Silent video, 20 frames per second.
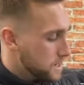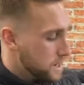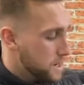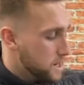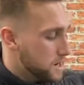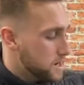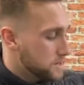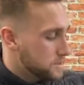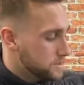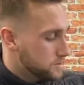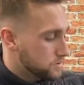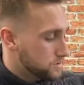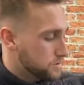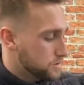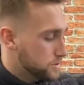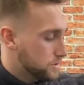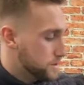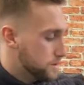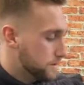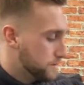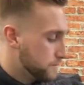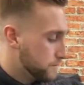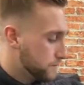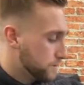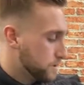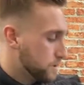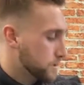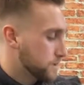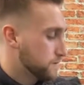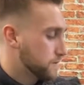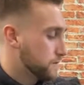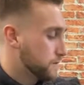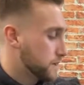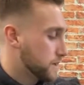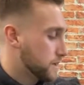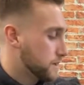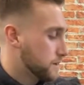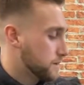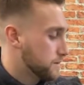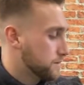It's got the
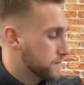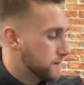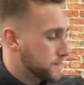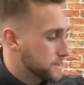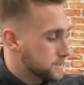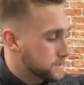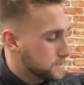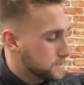follicular phase